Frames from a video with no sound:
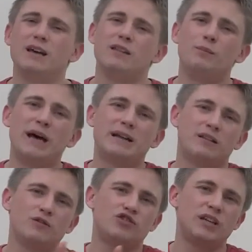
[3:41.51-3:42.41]
the better
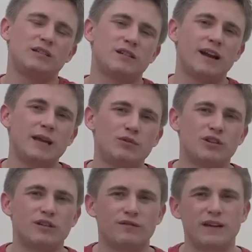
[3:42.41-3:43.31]
those genes are able
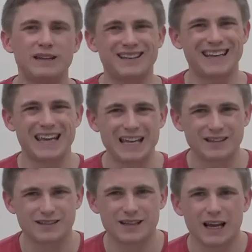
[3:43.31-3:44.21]
to defend
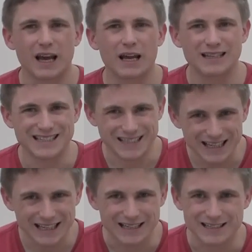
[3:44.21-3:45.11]
against
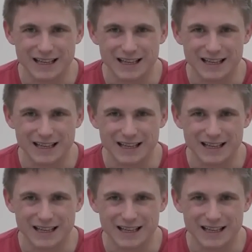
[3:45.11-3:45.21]
disease.